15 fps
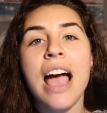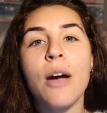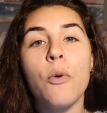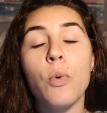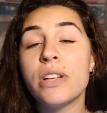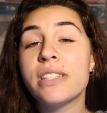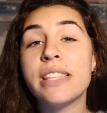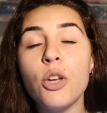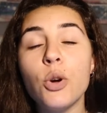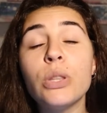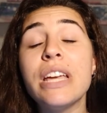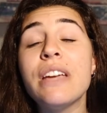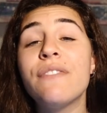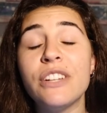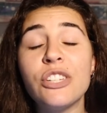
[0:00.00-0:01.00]
was the
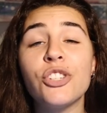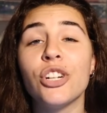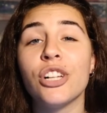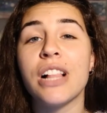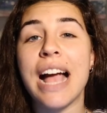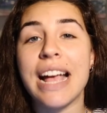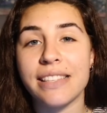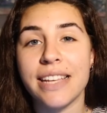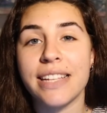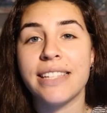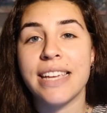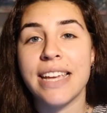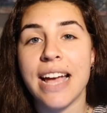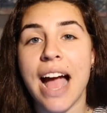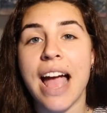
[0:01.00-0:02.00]
only official
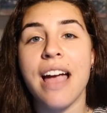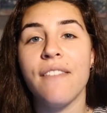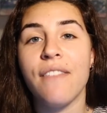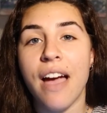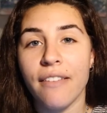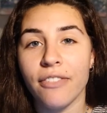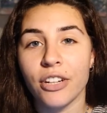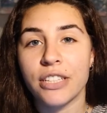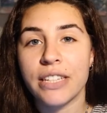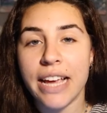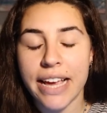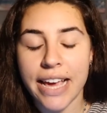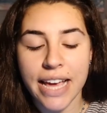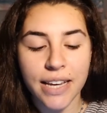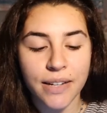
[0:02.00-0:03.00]
SAT I have ever
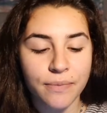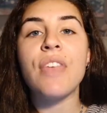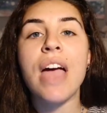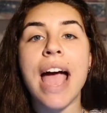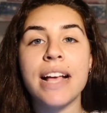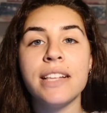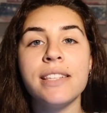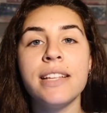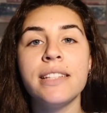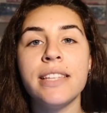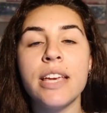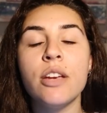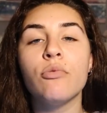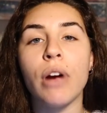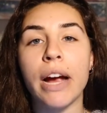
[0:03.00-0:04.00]
taken. The
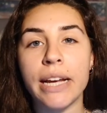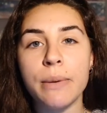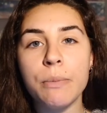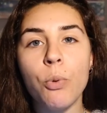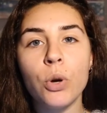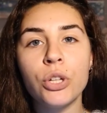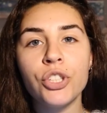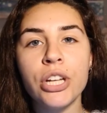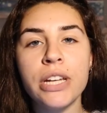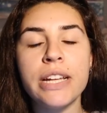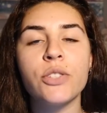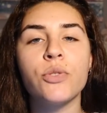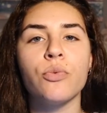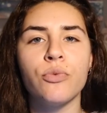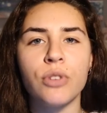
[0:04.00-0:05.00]
SAT writing portion
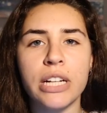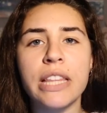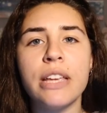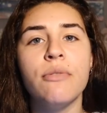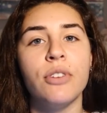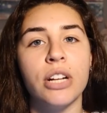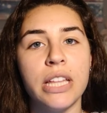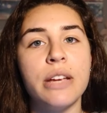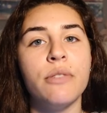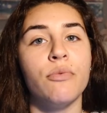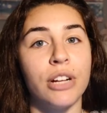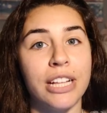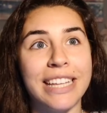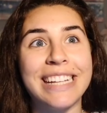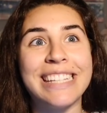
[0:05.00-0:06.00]
is
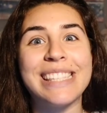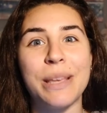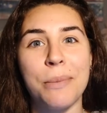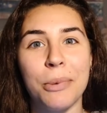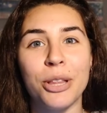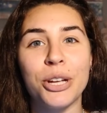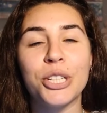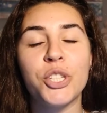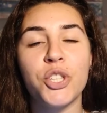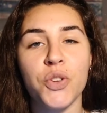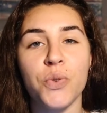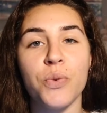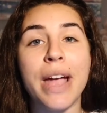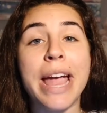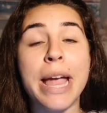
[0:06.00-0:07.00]
really similar
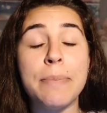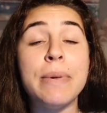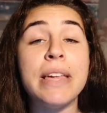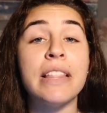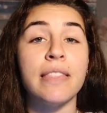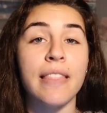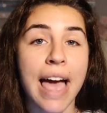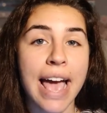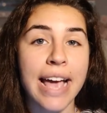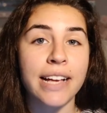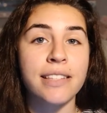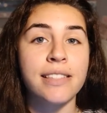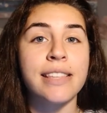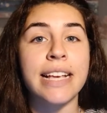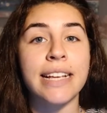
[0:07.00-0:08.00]
to AP
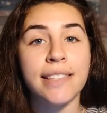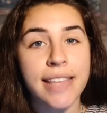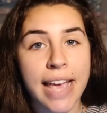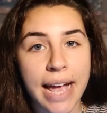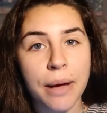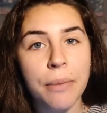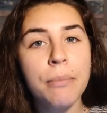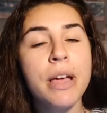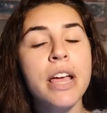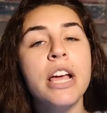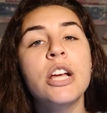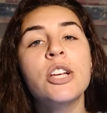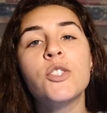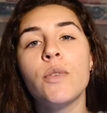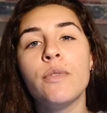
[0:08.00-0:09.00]
Lang's exam.
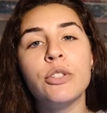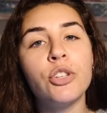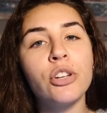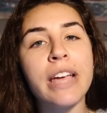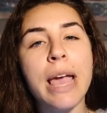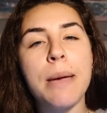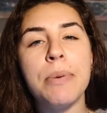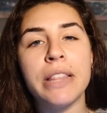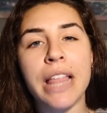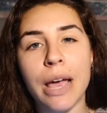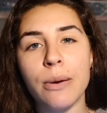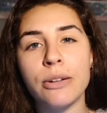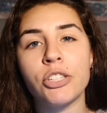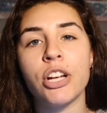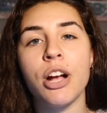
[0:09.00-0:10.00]
So if you took AP
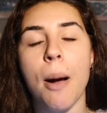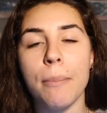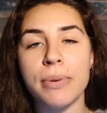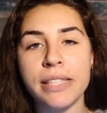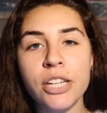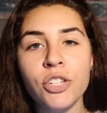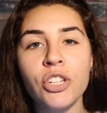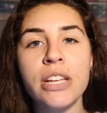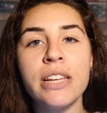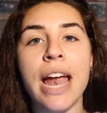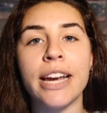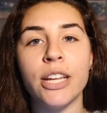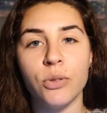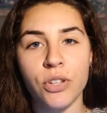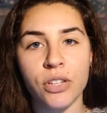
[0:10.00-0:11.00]
Language and Composition
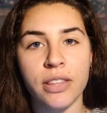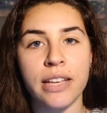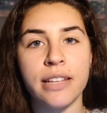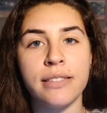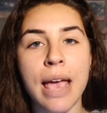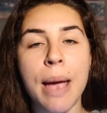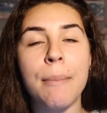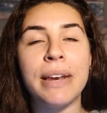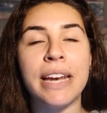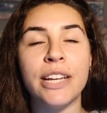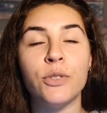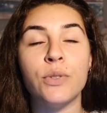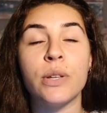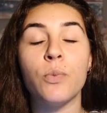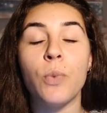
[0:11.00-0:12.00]
and you took the exam
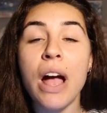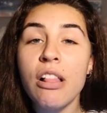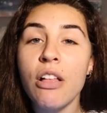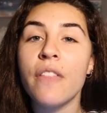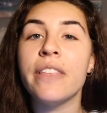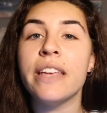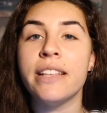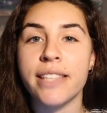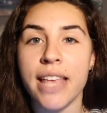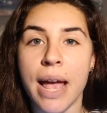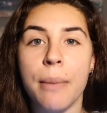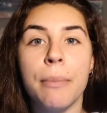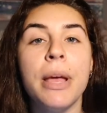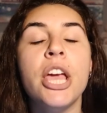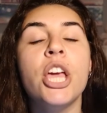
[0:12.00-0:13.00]
and did well on the
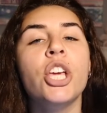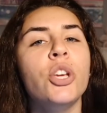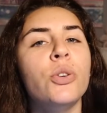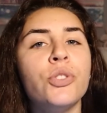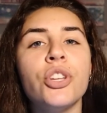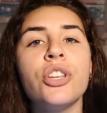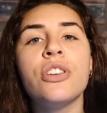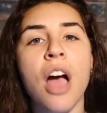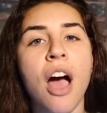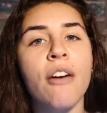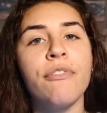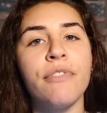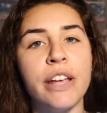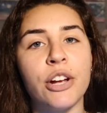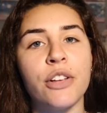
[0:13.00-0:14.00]
exam, you should
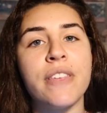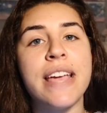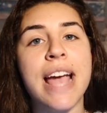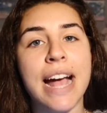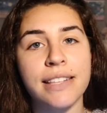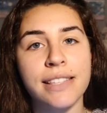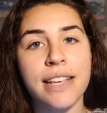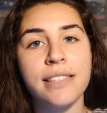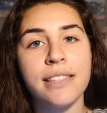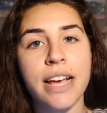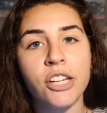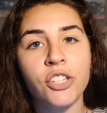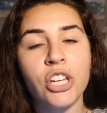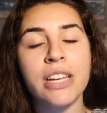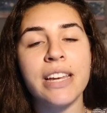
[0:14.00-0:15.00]
not fear the essay
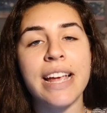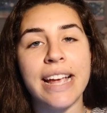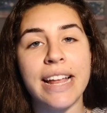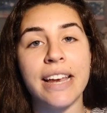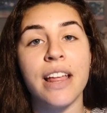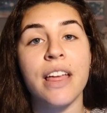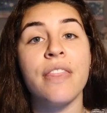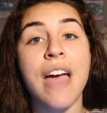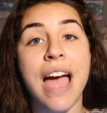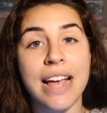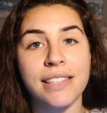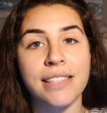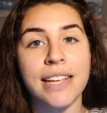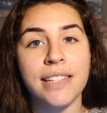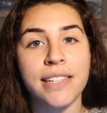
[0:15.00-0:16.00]
section in the
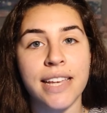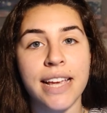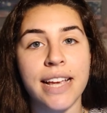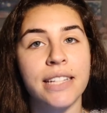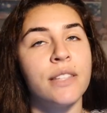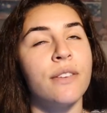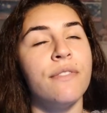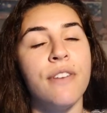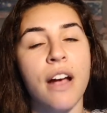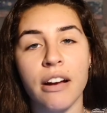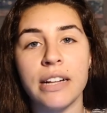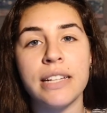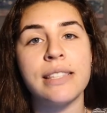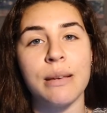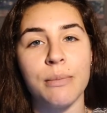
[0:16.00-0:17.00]
SAT. It's
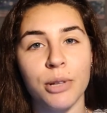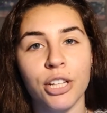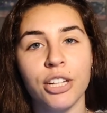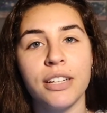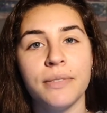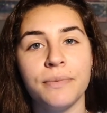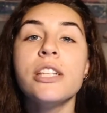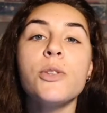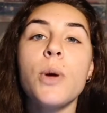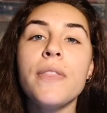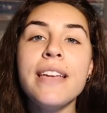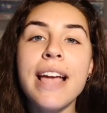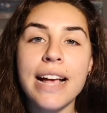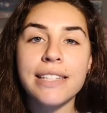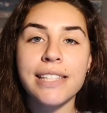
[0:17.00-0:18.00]
very similar. So on
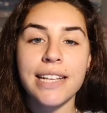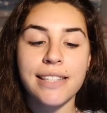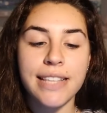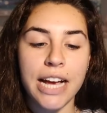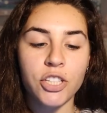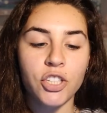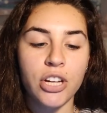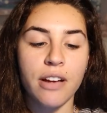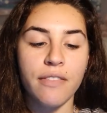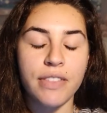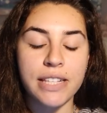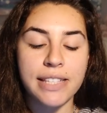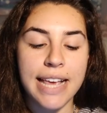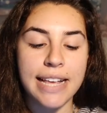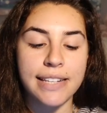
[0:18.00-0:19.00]
the essay section of
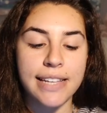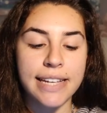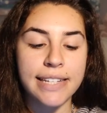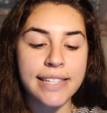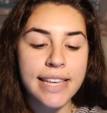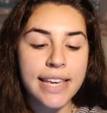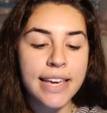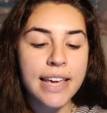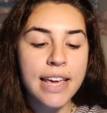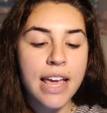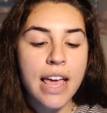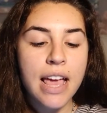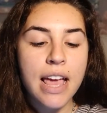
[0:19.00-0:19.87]
this SAT,